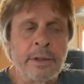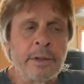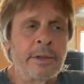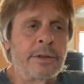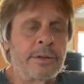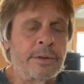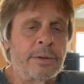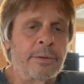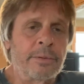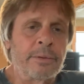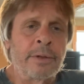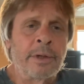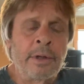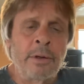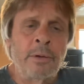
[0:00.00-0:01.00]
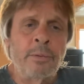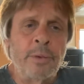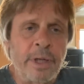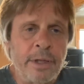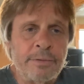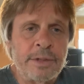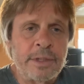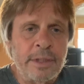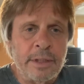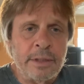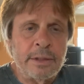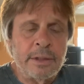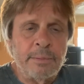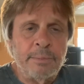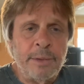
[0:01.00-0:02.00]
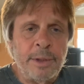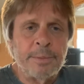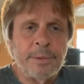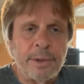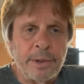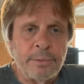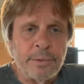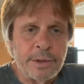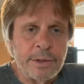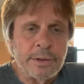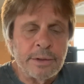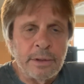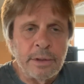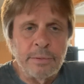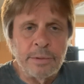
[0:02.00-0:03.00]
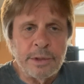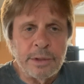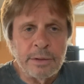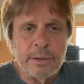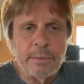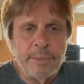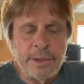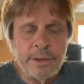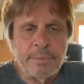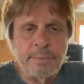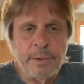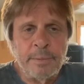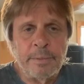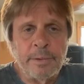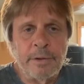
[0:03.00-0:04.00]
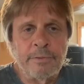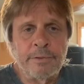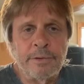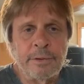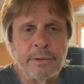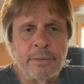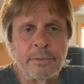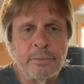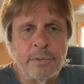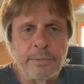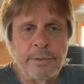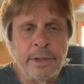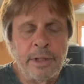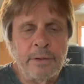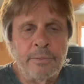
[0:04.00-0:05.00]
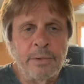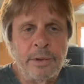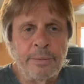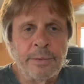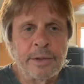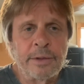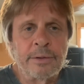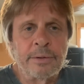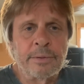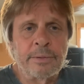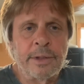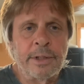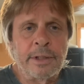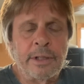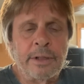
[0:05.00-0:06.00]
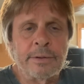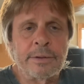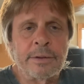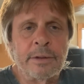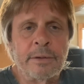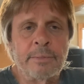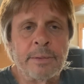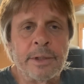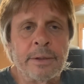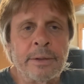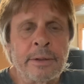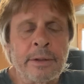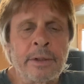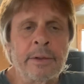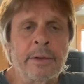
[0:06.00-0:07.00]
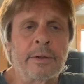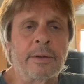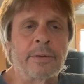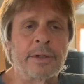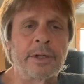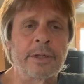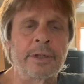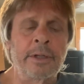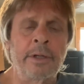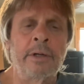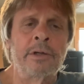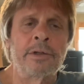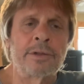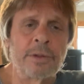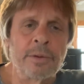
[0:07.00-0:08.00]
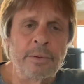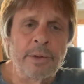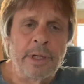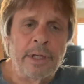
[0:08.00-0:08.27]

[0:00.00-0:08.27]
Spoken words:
So we have CSM membrane, which is the best membrane for what we can do right now. There's none better. Okay, so